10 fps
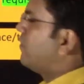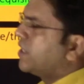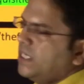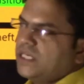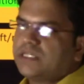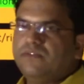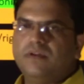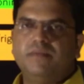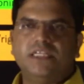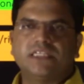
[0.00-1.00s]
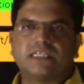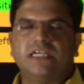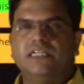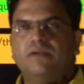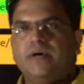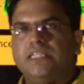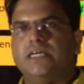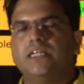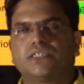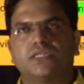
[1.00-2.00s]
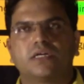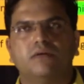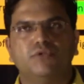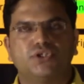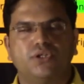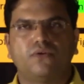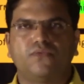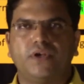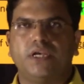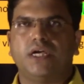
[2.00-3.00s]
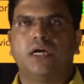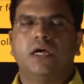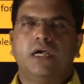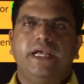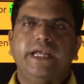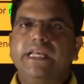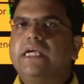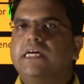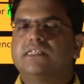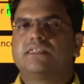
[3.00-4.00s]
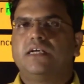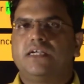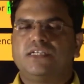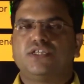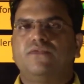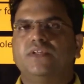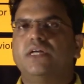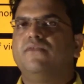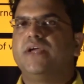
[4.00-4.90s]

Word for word: of conduct will be decided by the Election Commission of India in consultation with the